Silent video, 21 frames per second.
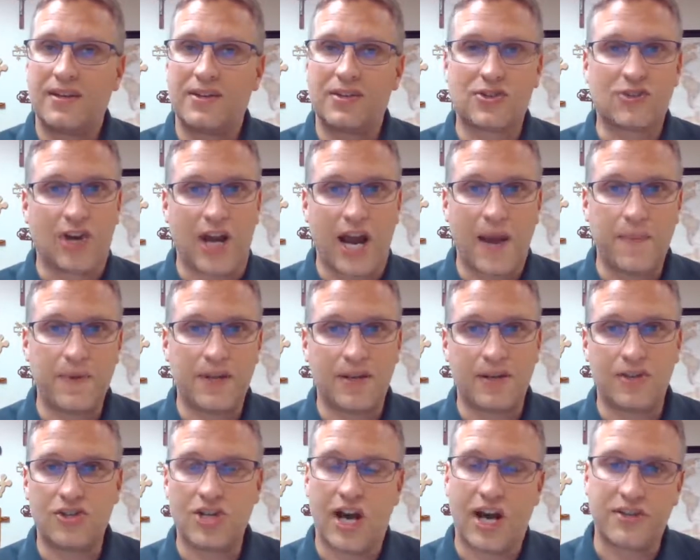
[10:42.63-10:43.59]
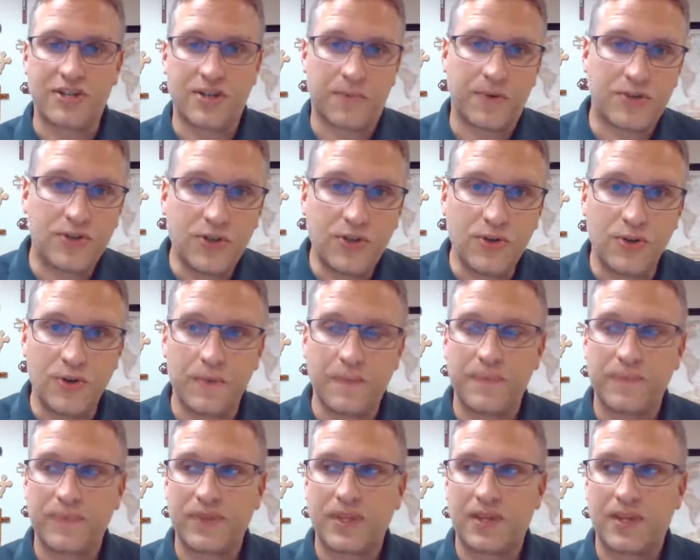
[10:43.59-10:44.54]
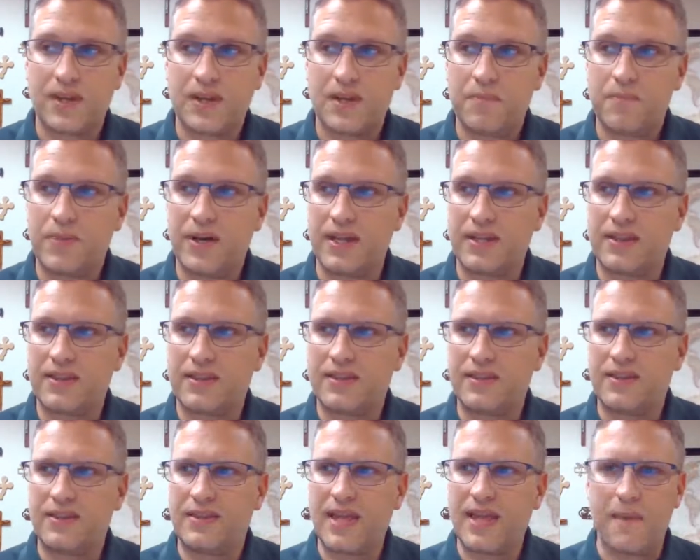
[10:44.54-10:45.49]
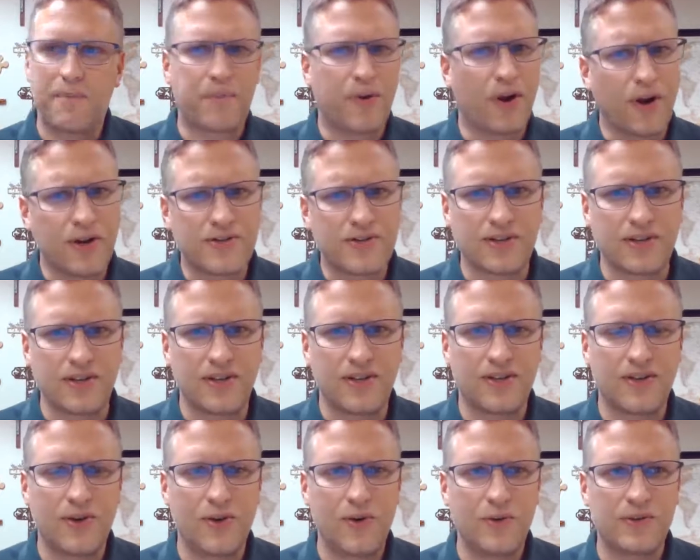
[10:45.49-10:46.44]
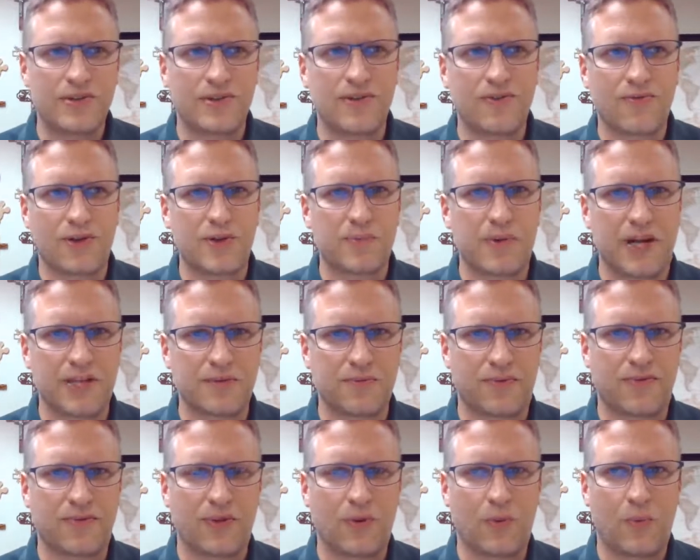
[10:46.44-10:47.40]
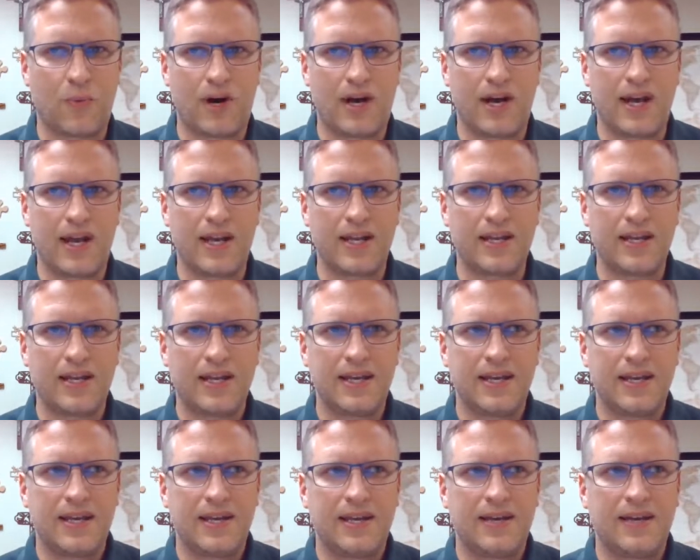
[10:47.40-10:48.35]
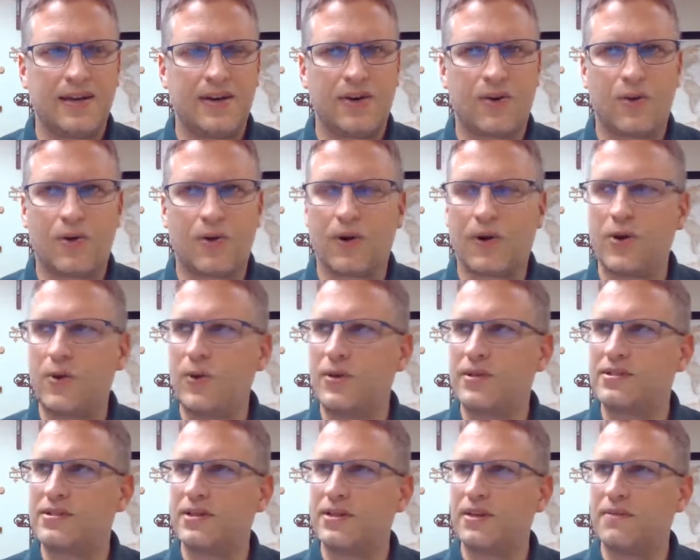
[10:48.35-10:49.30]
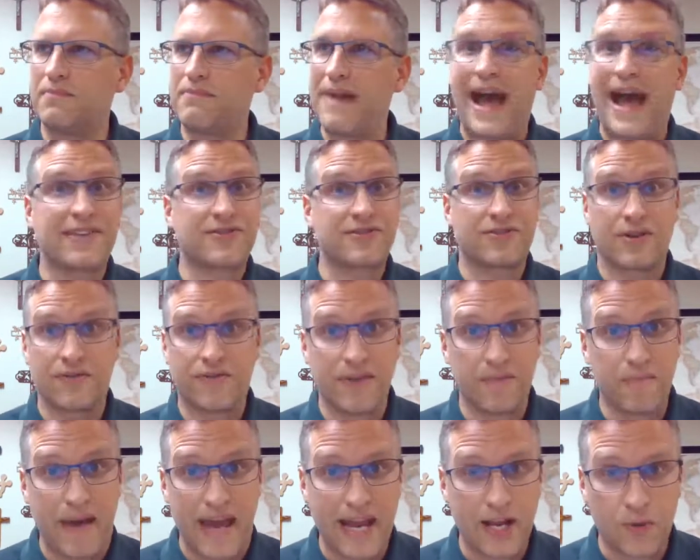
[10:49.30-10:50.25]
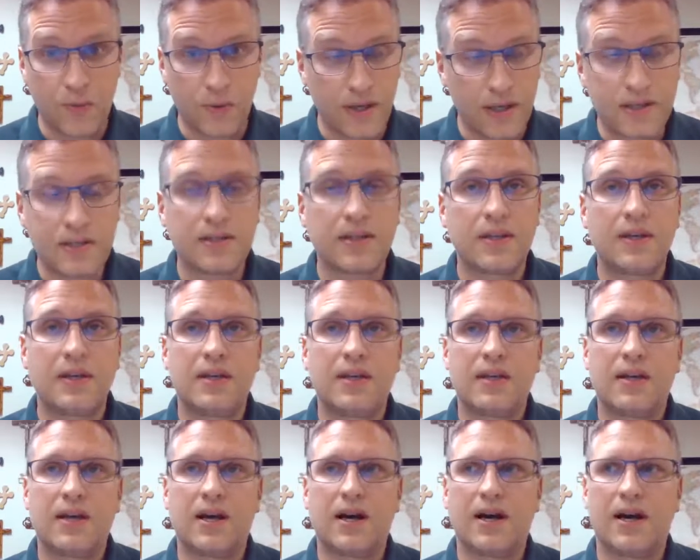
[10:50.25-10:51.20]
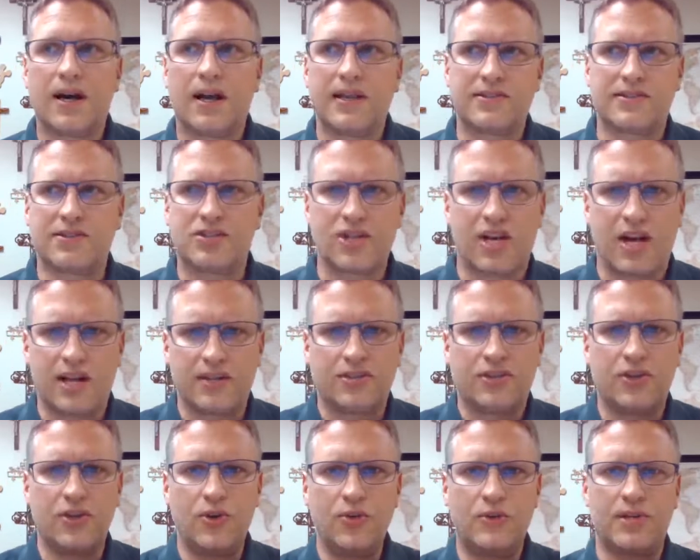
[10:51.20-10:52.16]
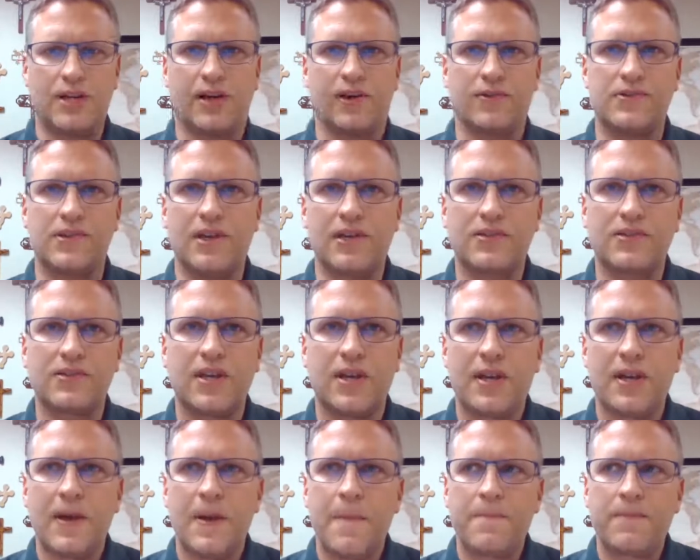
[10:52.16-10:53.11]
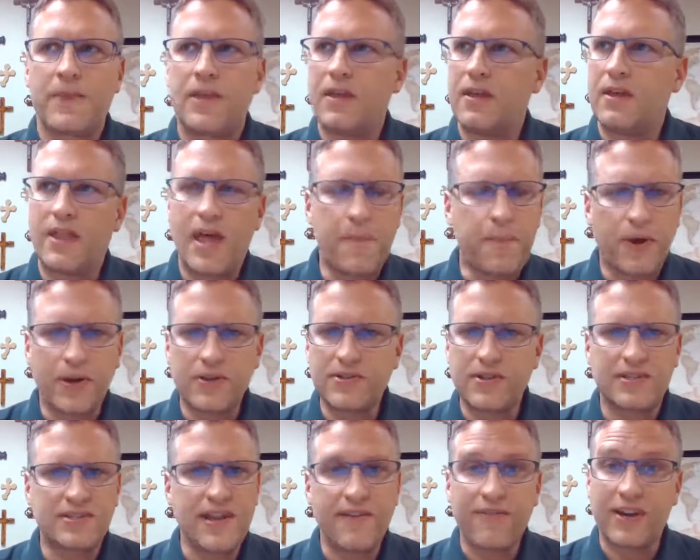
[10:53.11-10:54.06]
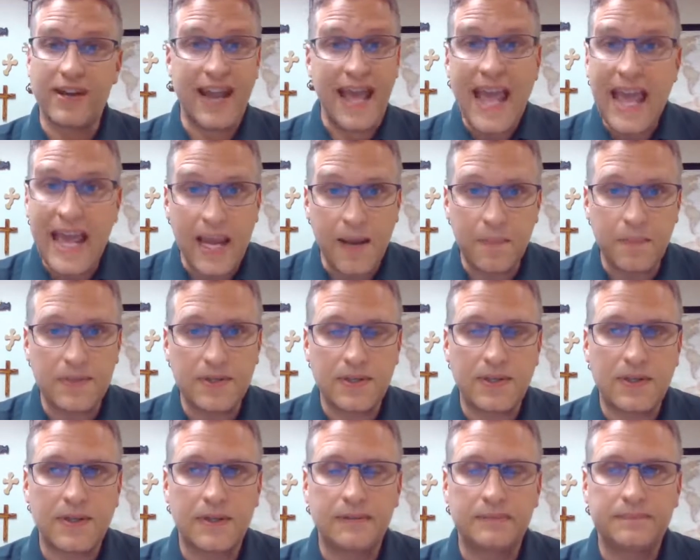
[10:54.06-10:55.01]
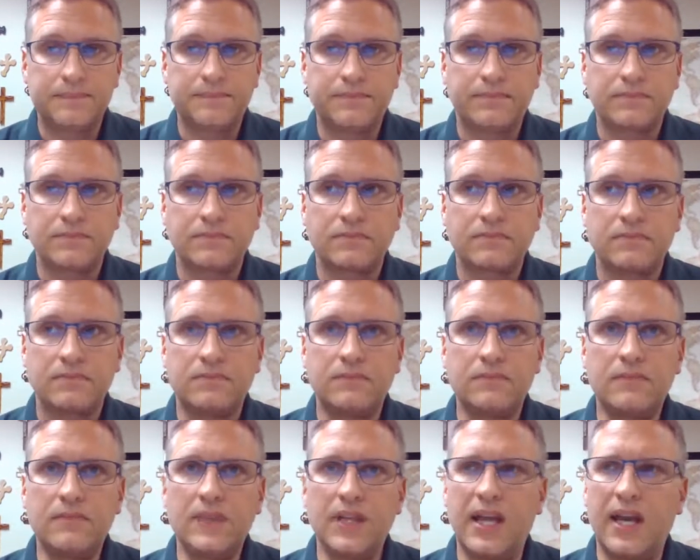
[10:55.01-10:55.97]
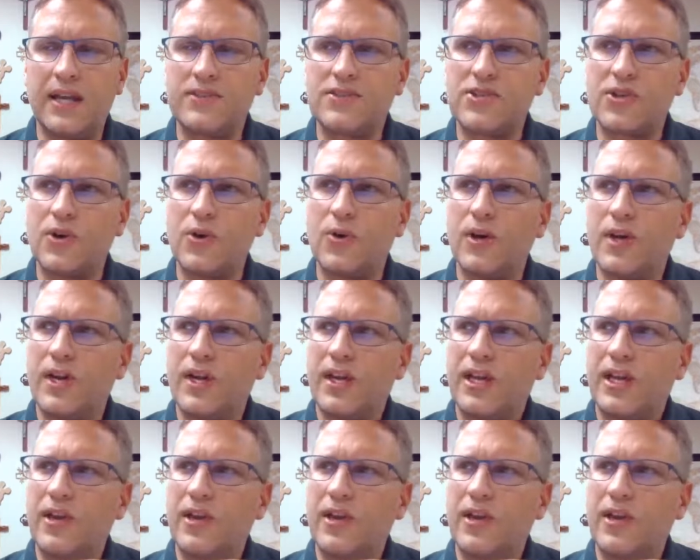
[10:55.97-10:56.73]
described in John chapter 2. But that person who is responsible for the wine, or who is the master of the banquet, as John 2 tells us, that person is never named. And so,